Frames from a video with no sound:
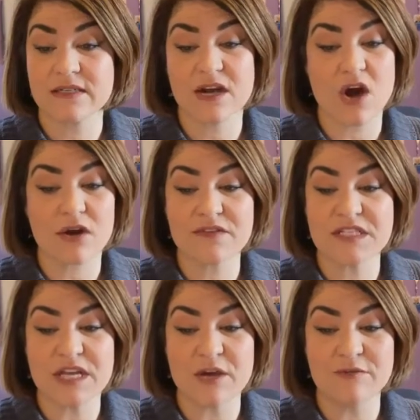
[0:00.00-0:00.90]
to carve
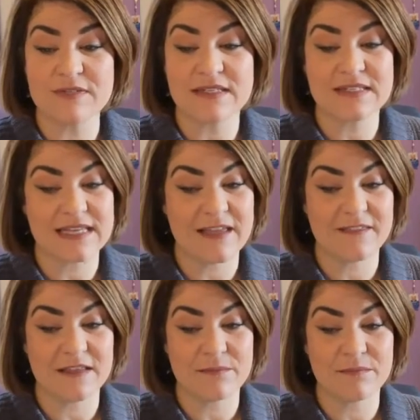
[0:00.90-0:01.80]
stones and
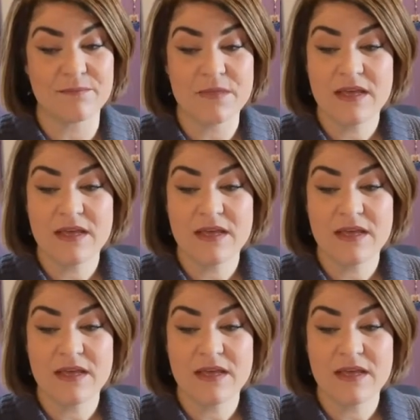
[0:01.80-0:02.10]
set them,